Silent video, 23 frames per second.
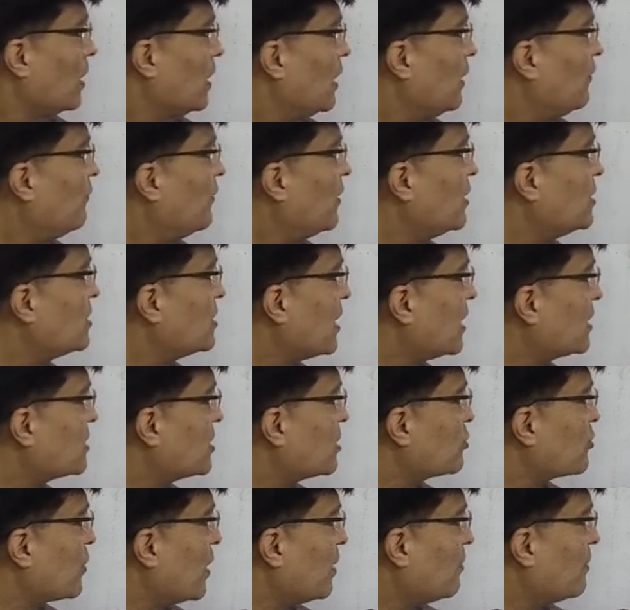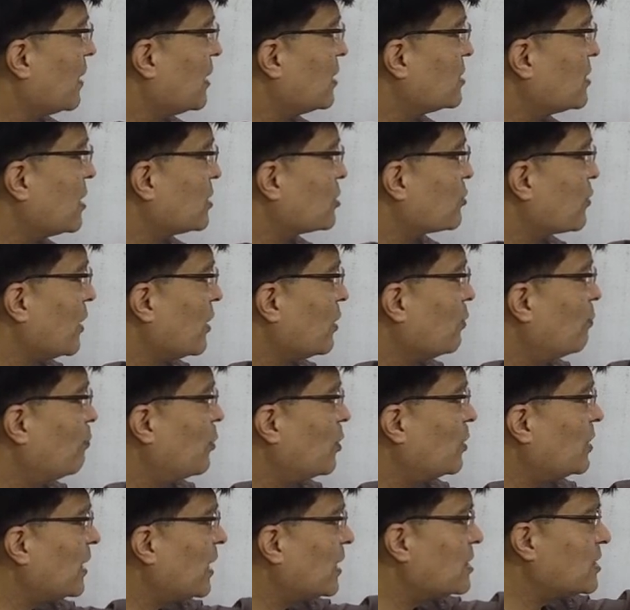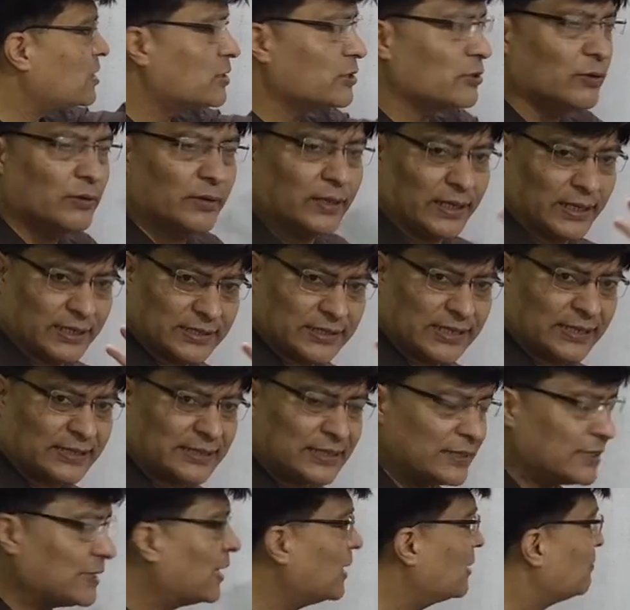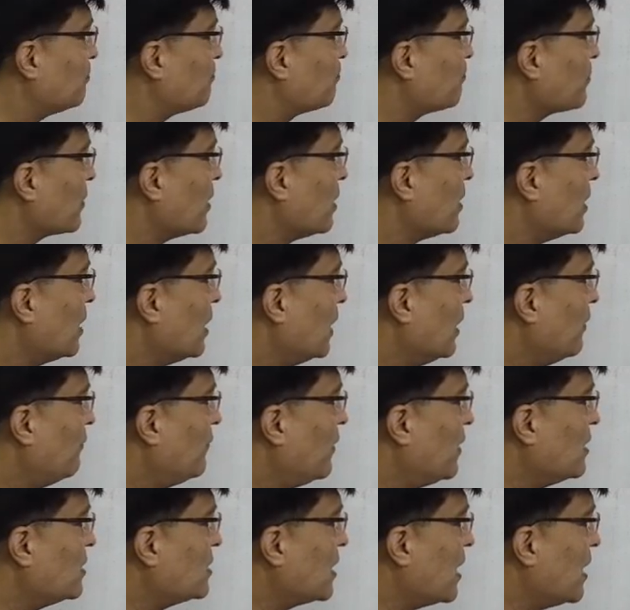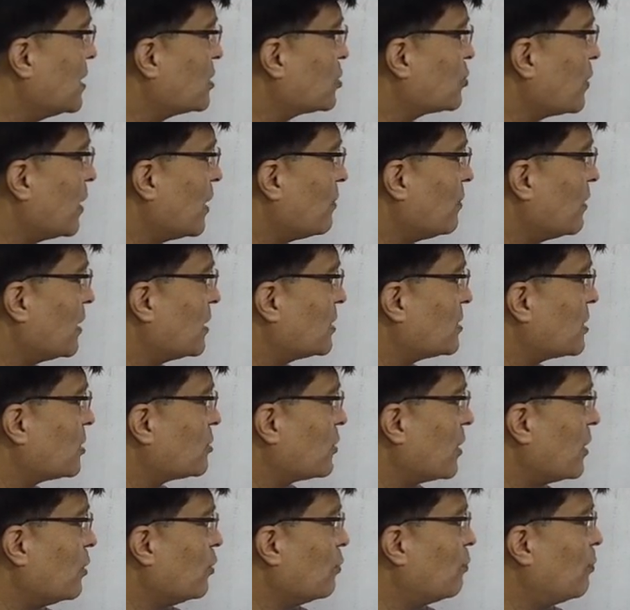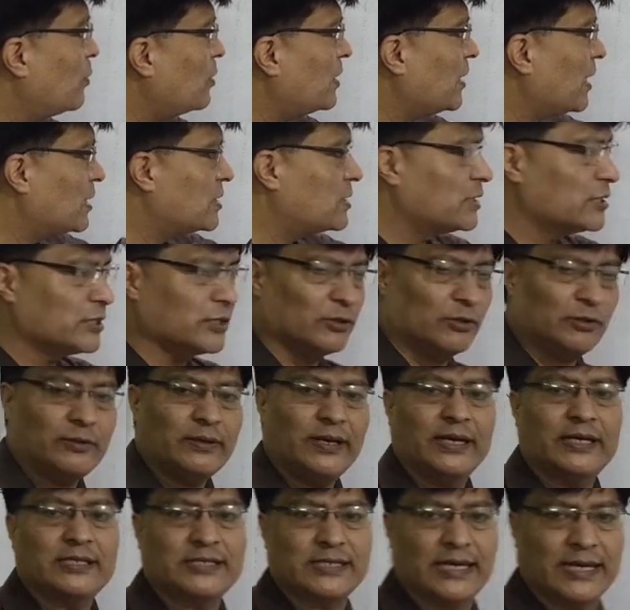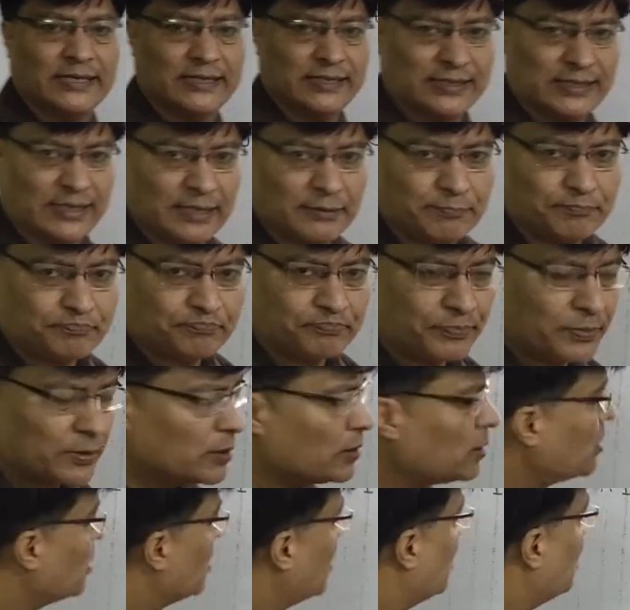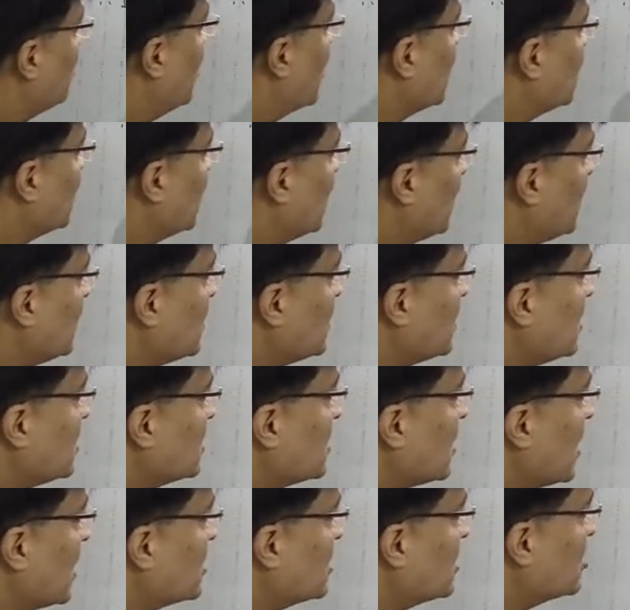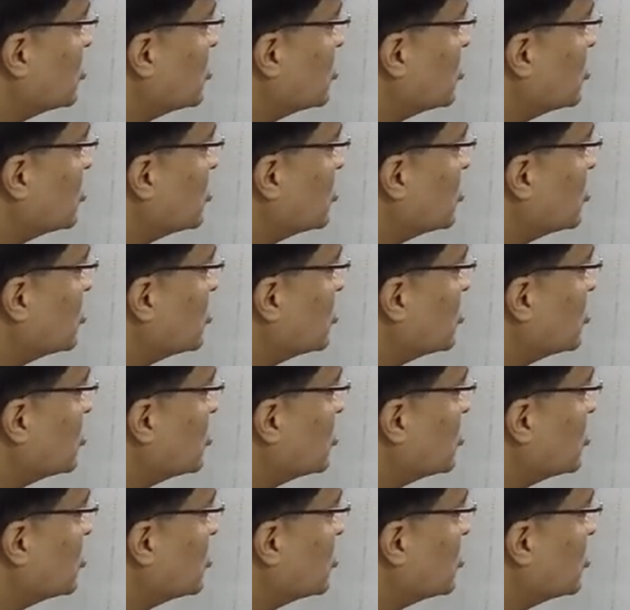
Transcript: If it is x square minus a square, you put x is equal to a sec theta. If it is a square minus a square, you put x is equal to a sine theta. But here it is x